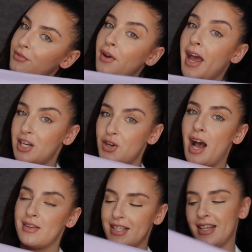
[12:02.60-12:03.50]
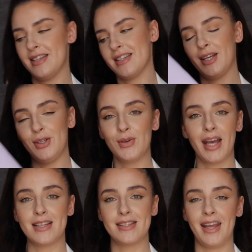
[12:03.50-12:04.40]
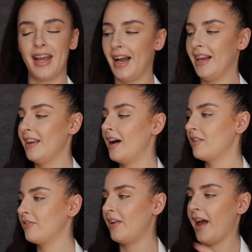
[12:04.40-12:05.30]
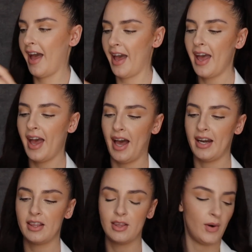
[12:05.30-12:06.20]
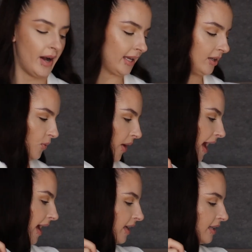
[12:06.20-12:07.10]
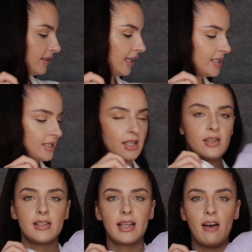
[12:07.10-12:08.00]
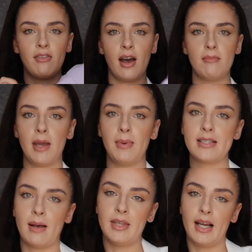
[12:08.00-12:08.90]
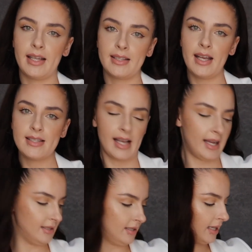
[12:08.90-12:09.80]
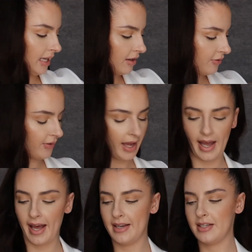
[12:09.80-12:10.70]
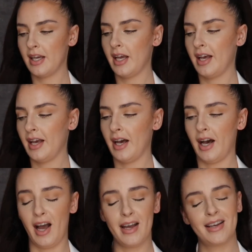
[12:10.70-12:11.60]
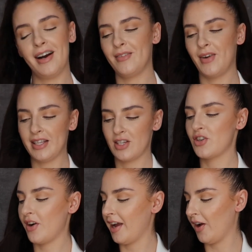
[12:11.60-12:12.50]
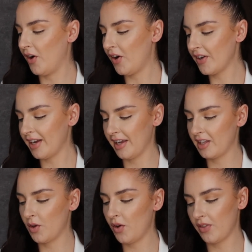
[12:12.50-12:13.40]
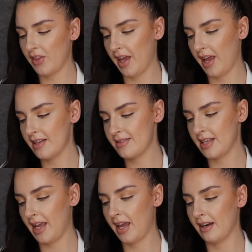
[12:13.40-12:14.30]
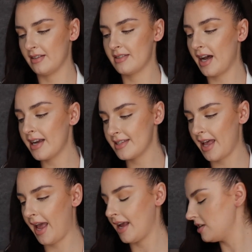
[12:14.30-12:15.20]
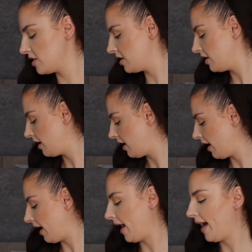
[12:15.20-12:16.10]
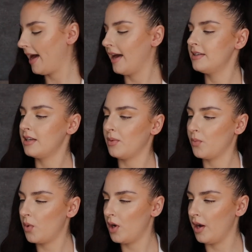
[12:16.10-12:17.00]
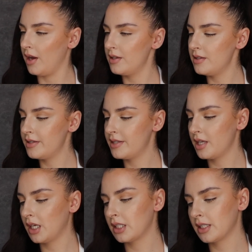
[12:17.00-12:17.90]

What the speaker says: flare trousers. You guessed it, I love a flare, and I thought I could wear these two together, maybe something like this underneath, and I can't wait to try it on. I got this in a size 8 and it was